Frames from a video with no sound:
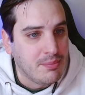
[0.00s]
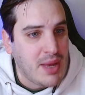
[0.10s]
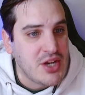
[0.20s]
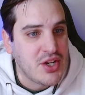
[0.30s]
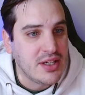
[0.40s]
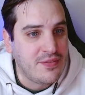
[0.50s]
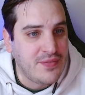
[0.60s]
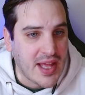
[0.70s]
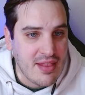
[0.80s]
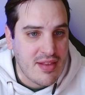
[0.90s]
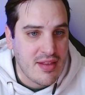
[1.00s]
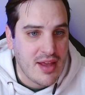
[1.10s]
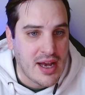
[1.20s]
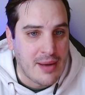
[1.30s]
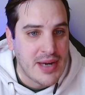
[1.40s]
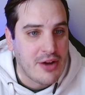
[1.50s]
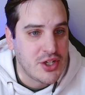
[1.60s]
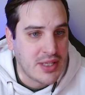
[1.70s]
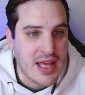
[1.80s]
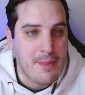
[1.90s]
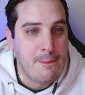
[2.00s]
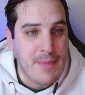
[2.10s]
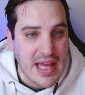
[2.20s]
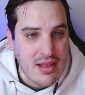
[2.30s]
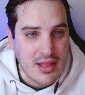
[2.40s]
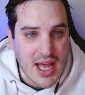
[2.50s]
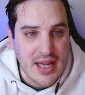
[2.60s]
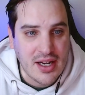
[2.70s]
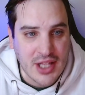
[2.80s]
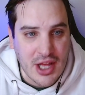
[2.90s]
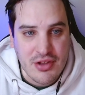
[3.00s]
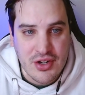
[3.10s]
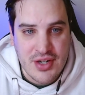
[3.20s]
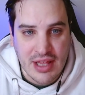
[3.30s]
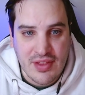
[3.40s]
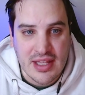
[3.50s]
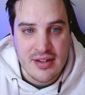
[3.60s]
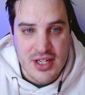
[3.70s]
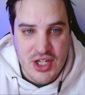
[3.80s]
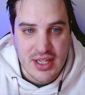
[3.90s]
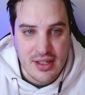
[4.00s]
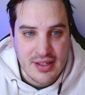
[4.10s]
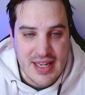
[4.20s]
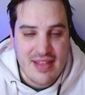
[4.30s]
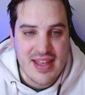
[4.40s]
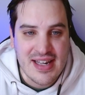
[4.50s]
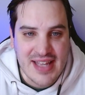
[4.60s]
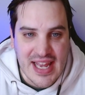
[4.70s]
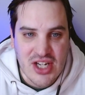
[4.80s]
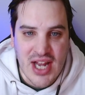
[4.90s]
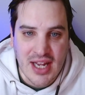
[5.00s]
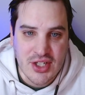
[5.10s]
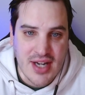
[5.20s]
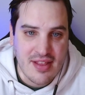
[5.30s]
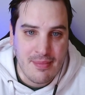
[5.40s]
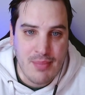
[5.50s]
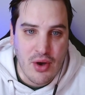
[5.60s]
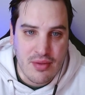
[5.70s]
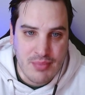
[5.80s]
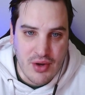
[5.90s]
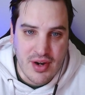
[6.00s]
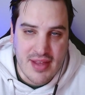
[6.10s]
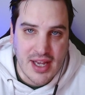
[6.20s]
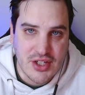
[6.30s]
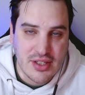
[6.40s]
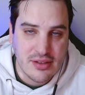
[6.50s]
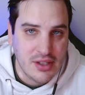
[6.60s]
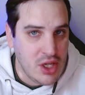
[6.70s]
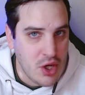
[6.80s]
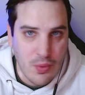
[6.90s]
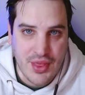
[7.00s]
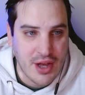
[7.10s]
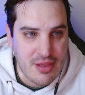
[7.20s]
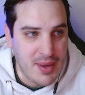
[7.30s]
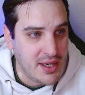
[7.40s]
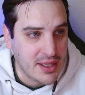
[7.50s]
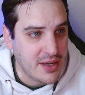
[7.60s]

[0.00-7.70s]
Patient defense, now just kind of baseline, allows you to take the disengage action as a bonus action without spending any